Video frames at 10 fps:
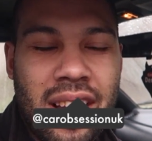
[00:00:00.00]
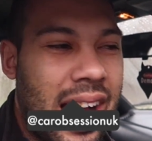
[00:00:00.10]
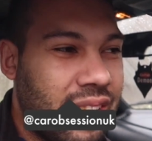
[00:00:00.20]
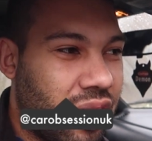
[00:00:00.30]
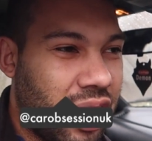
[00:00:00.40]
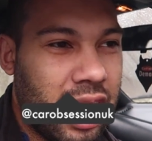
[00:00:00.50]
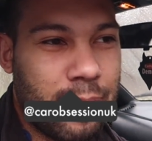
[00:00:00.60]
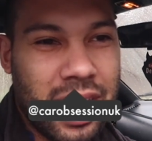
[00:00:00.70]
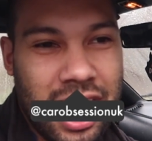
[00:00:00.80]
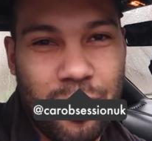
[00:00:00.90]
I had to think
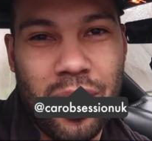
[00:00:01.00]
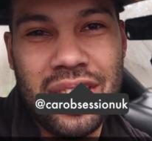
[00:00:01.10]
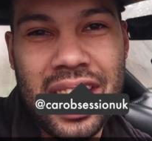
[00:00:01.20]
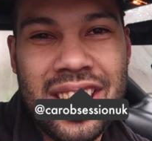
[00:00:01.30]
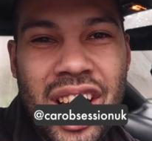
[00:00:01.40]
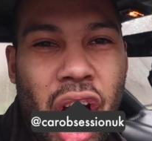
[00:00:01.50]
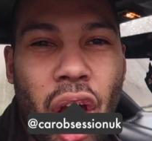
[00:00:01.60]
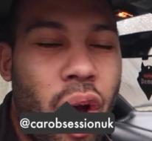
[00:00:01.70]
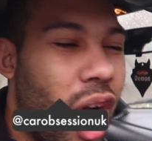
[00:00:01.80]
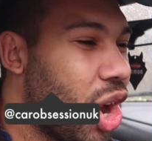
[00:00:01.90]
about that one then.
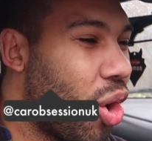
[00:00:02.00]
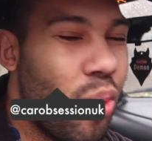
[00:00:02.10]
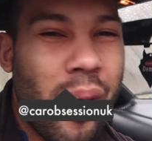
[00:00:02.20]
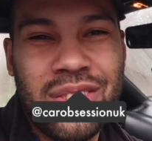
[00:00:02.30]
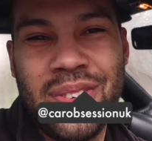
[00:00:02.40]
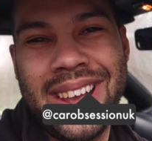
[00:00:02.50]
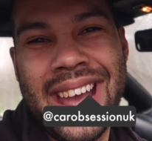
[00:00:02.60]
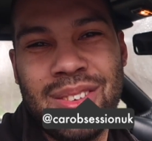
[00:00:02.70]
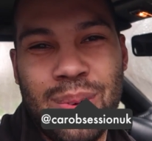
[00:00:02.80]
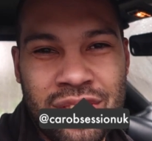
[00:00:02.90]
I always
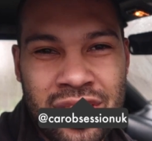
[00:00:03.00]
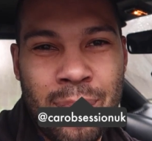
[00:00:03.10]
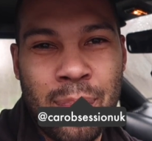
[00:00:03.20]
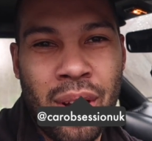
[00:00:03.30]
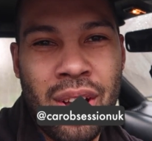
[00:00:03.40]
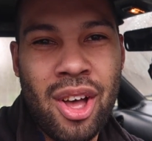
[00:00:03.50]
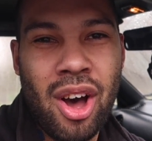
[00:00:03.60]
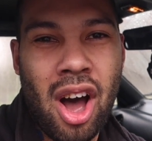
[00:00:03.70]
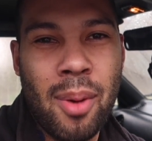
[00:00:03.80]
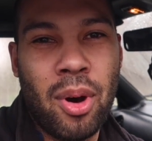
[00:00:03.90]
forget which number
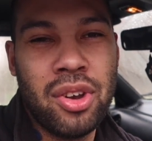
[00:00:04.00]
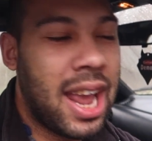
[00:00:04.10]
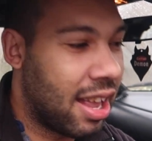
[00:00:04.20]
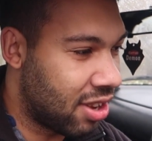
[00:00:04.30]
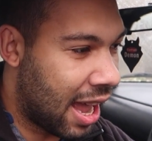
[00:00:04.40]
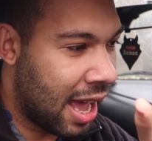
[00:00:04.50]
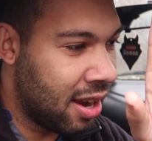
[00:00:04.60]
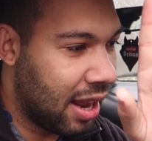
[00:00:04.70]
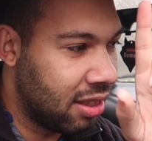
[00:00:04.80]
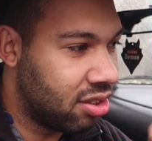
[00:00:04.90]
I'm on. Yes,
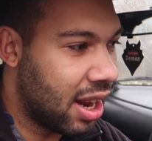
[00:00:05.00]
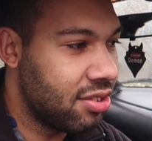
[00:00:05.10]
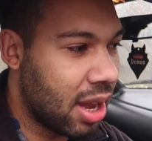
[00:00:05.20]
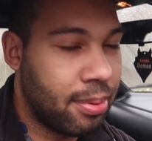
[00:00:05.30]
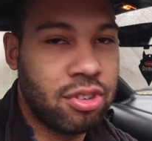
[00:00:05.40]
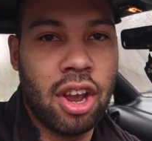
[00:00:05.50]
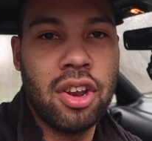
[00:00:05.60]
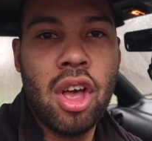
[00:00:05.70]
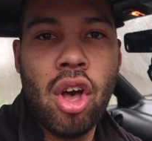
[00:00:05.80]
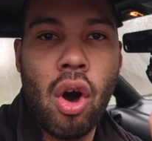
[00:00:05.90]
and in today's episode,
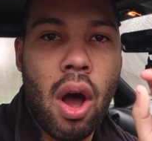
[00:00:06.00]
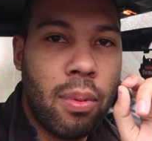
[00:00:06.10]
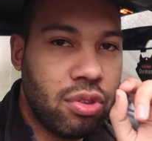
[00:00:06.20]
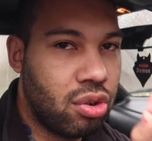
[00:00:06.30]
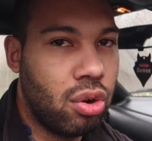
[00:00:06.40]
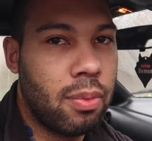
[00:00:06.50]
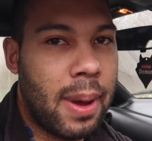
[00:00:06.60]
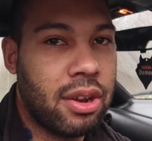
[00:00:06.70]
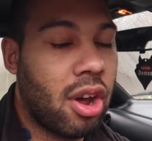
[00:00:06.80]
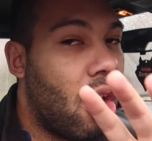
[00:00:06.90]
I want to talk
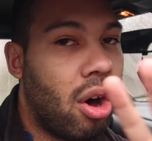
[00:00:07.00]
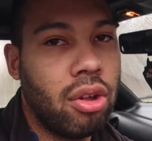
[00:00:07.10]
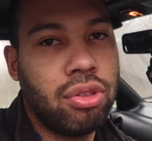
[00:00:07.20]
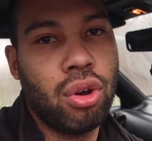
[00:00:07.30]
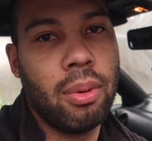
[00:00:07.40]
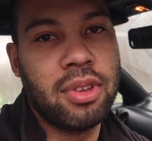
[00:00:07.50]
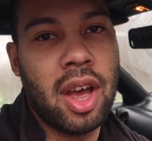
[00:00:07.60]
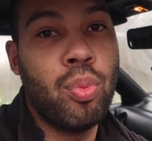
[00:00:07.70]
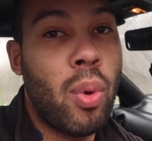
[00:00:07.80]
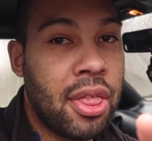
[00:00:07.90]
about hardtops
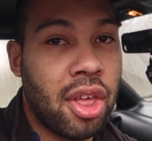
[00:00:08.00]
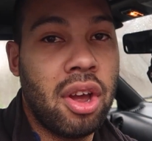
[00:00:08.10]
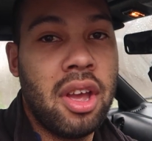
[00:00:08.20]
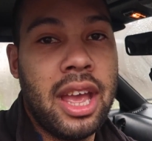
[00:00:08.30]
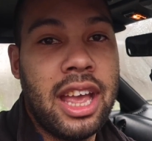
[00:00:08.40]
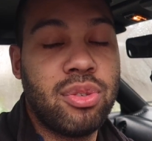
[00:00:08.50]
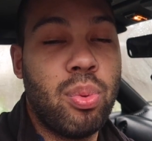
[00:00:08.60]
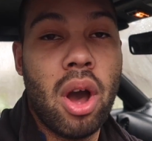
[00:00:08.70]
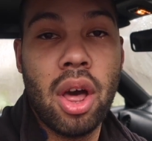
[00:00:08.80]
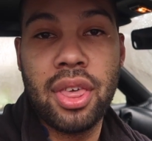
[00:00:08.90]
and whether it's
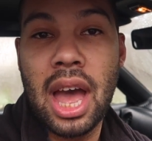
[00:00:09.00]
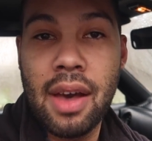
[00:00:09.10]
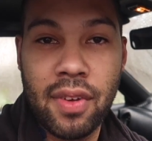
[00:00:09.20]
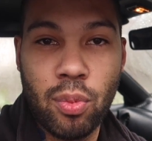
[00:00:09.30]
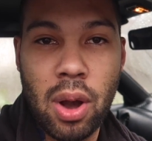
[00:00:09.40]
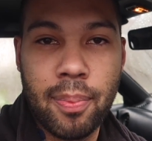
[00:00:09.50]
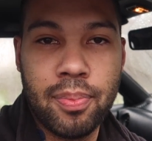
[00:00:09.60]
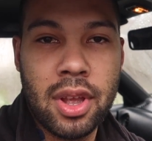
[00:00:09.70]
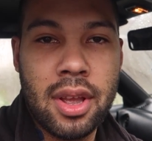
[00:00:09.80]
worth having one.